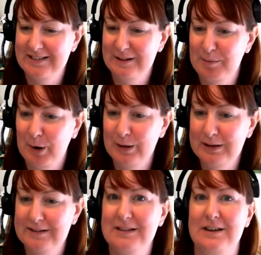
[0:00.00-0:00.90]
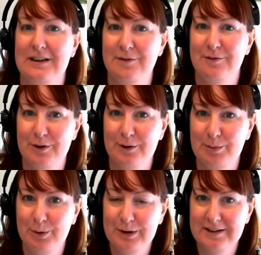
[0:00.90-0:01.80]
the policy for
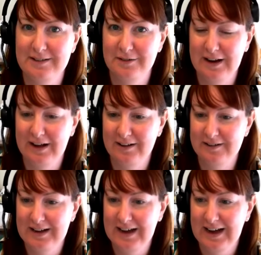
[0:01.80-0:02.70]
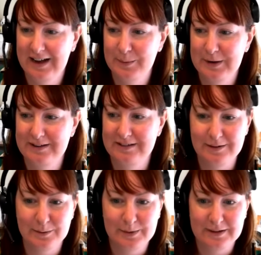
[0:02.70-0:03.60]
employers around how do we
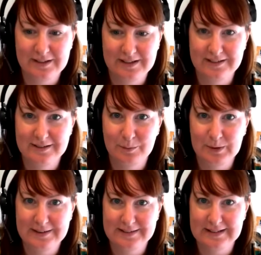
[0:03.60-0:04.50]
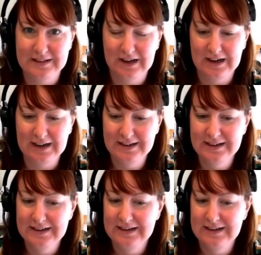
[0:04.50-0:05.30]
deal with this and where's the line?